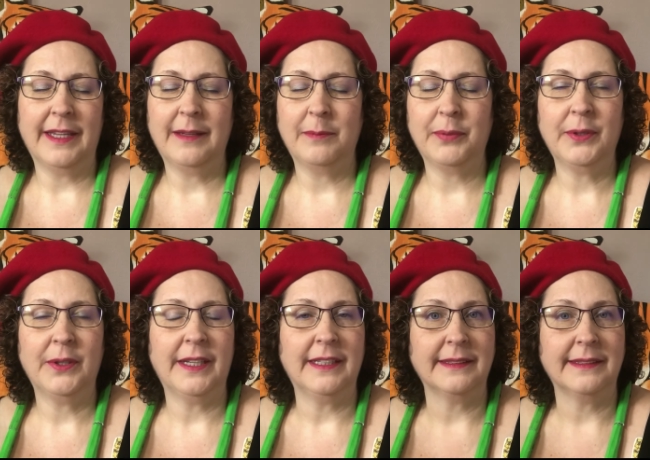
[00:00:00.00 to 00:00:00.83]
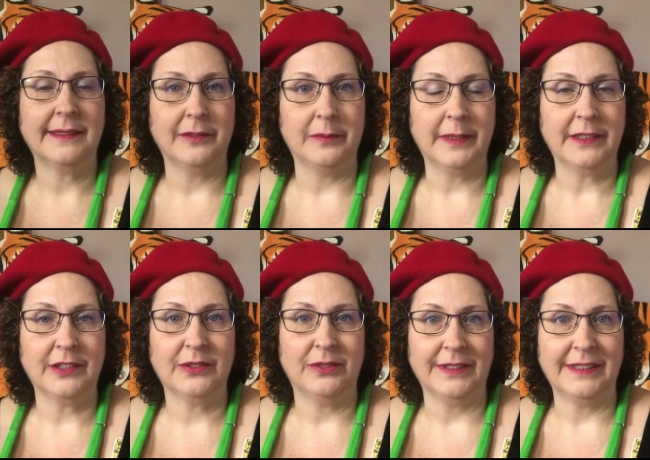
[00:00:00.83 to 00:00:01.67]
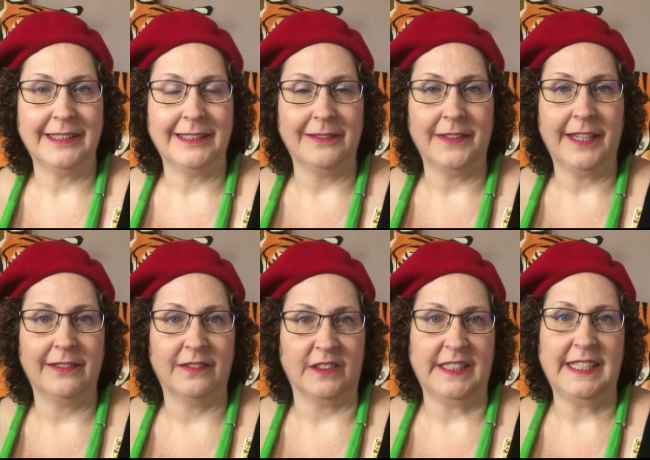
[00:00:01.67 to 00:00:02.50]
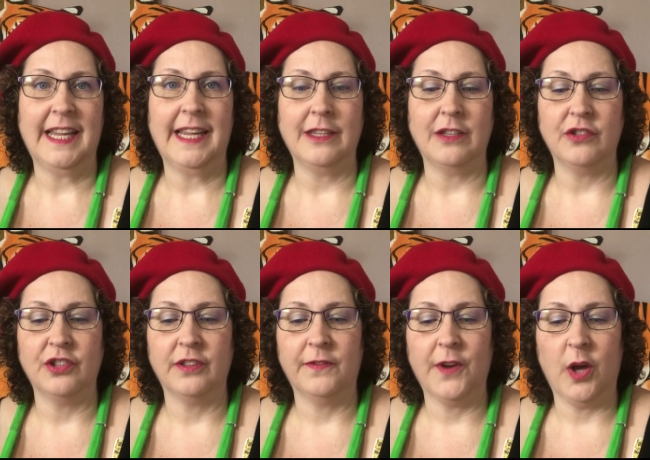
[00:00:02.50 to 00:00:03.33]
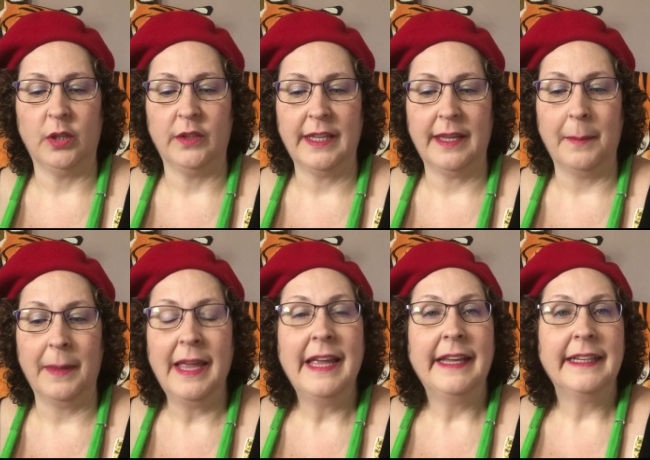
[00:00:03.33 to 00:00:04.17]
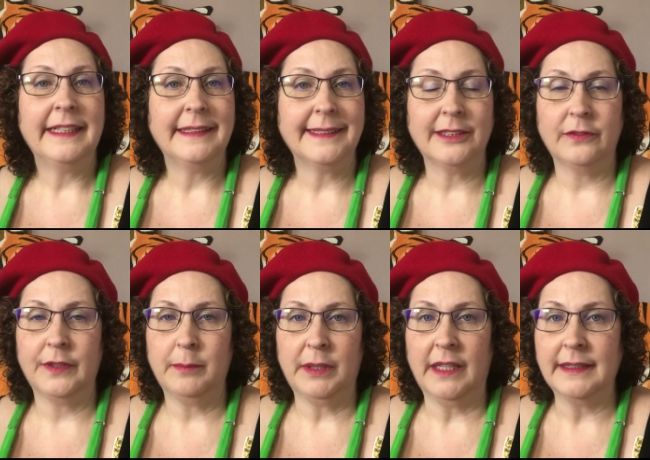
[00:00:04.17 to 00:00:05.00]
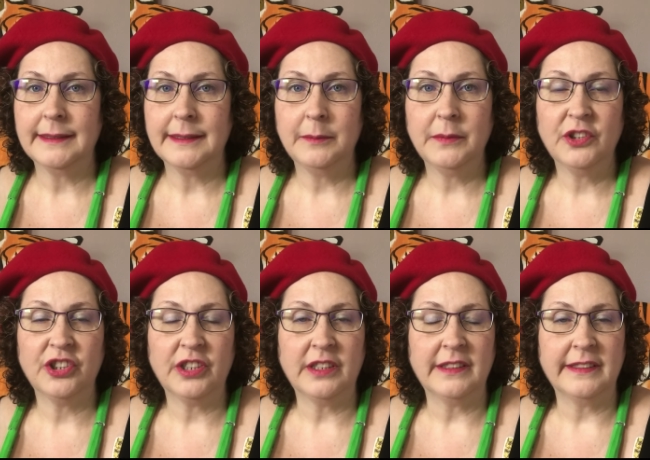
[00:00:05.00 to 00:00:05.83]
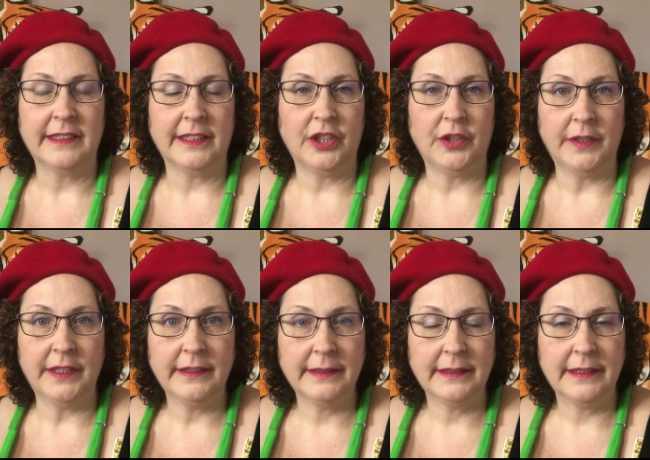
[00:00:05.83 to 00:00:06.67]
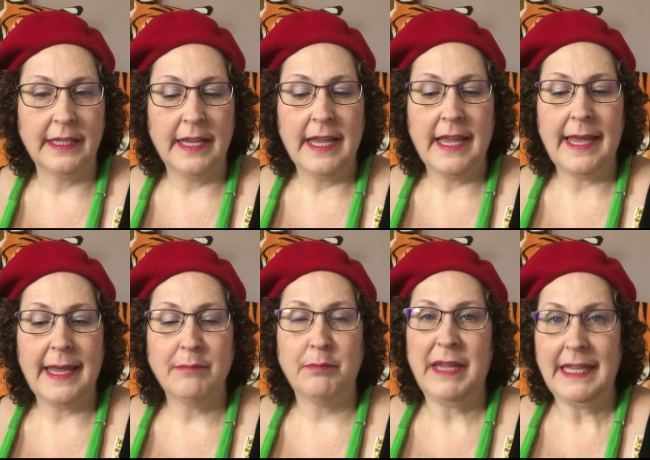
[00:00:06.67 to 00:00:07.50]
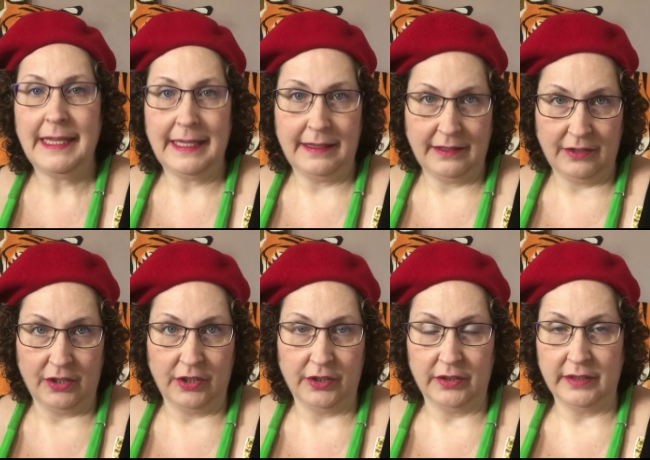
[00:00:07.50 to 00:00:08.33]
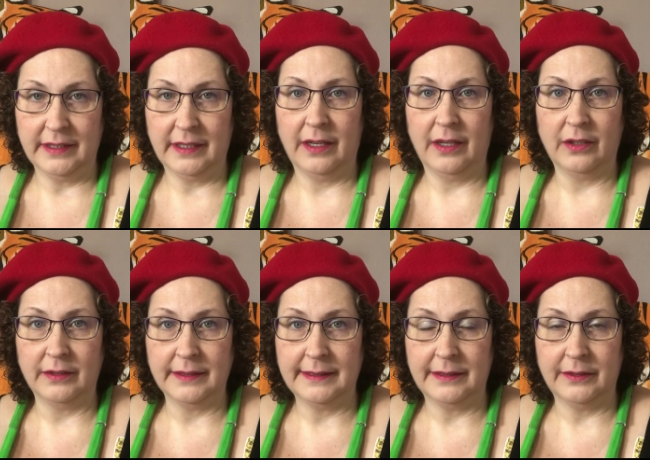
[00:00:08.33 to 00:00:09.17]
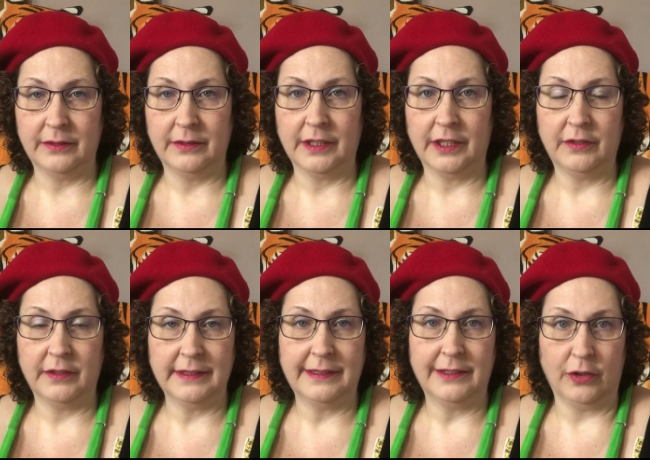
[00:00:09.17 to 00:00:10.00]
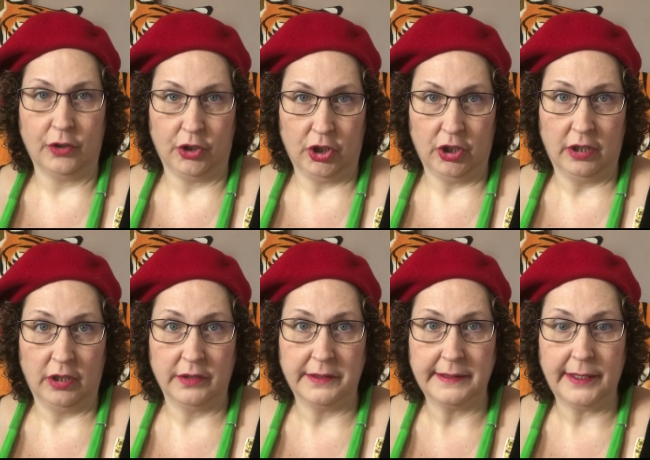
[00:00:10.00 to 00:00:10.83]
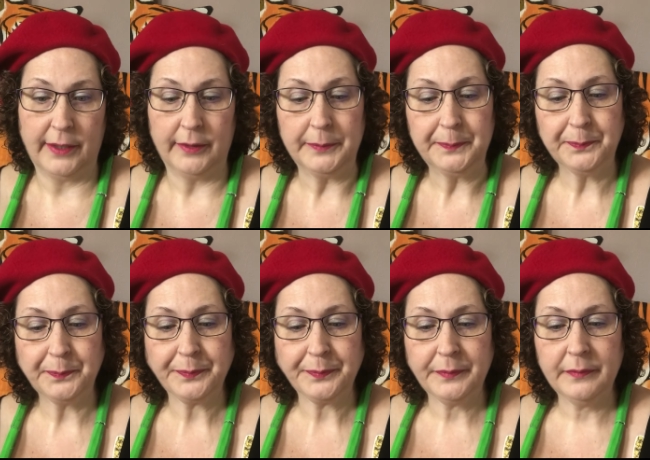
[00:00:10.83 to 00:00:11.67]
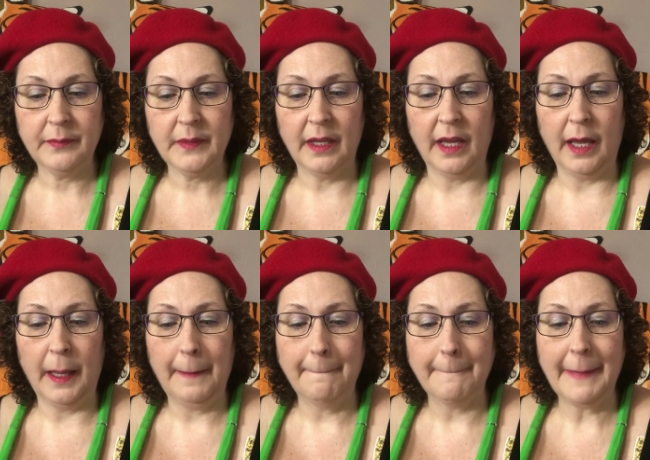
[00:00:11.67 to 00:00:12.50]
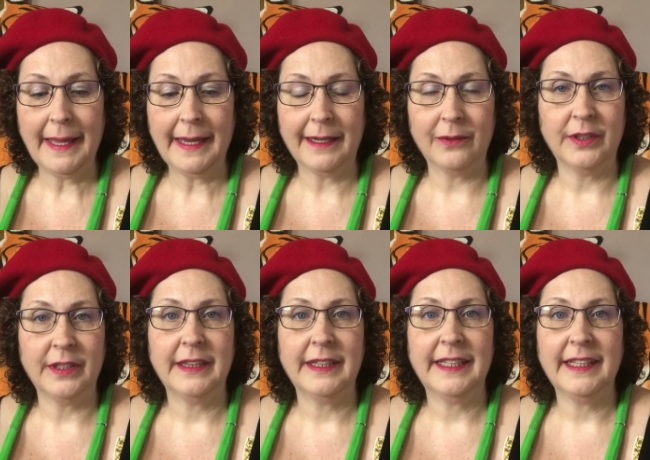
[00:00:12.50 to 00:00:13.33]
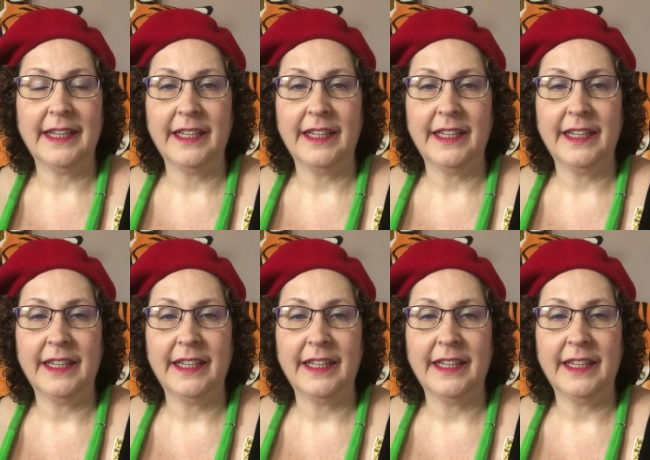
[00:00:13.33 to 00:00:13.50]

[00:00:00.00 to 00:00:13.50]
put out so much cool stuff every day. You should follow them. And Sylvie Blossom, she's the cutest. And Bacon the Doggers, also the cutest dogger. So, and I want to thank